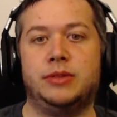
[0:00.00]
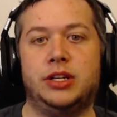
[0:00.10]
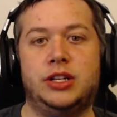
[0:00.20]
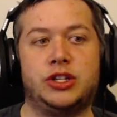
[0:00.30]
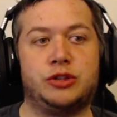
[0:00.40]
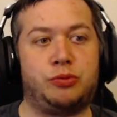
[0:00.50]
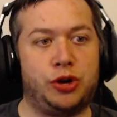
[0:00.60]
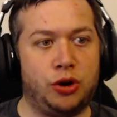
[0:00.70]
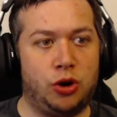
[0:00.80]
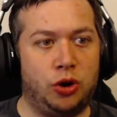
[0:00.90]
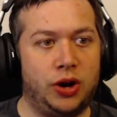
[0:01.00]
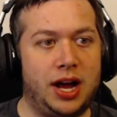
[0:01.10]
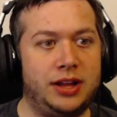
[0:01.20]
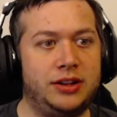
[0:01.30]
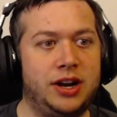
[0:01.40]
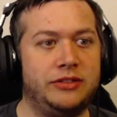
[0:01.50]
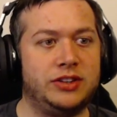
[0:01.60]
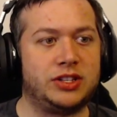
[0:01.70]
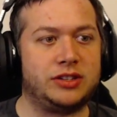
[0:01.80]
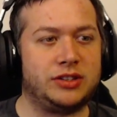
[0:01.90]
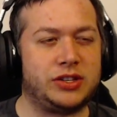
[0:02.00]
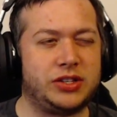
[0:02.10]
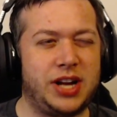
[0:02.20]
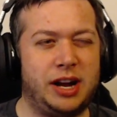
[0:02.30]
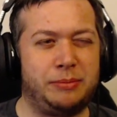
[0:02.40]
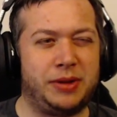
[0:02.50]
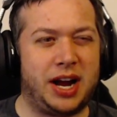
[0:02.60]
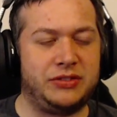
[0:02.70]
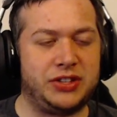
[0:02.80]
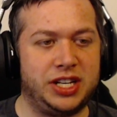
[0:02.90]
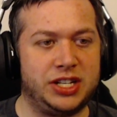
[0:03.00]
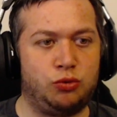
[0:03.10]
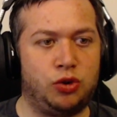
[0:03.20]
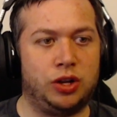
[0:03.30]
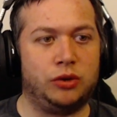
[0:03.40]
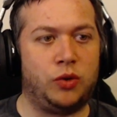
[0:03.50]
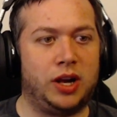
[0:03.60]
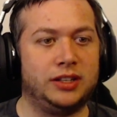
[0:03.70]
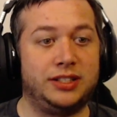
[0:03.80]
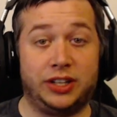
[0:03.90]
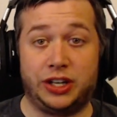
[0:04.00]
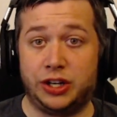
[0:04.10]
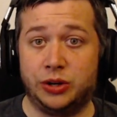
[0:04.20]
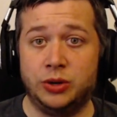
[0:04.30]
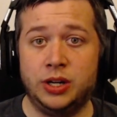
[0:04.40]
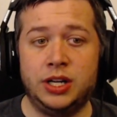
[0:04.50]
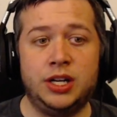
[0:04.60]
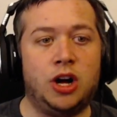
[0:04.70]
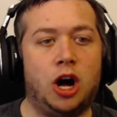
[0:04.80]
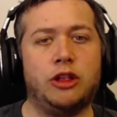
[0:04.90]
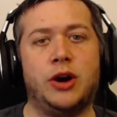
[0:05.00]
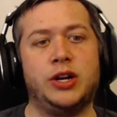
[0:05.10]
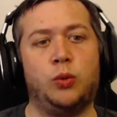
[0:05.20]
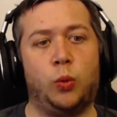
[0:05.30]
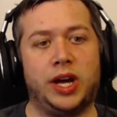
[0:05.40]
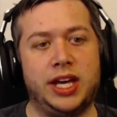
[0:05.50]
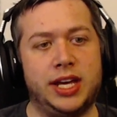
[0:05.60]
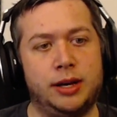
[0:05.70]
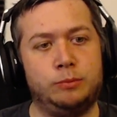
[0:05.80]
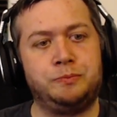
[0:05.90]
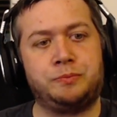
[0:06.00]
This is pretty old. None of his stand-up that I've seen is relatively new, although I did wiki him.